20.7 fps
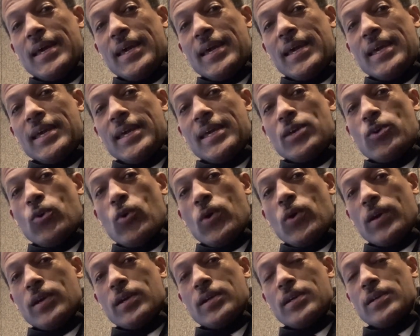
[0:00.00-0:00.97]
A
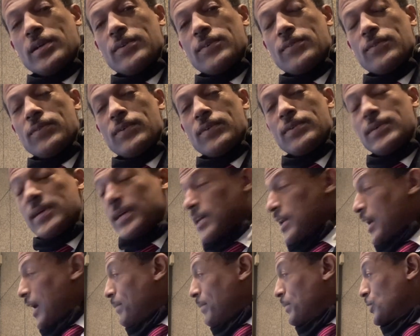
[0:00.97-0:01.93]

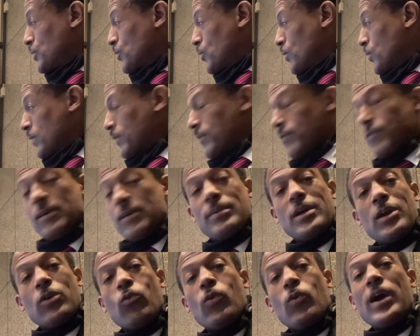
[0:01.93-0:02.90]
common cork from
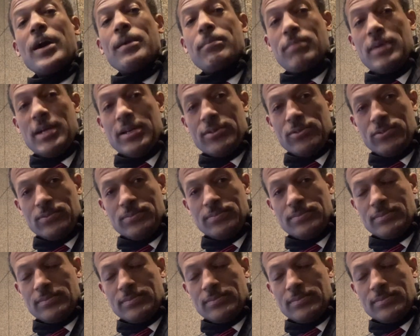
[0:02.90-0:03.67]
a wine bottle.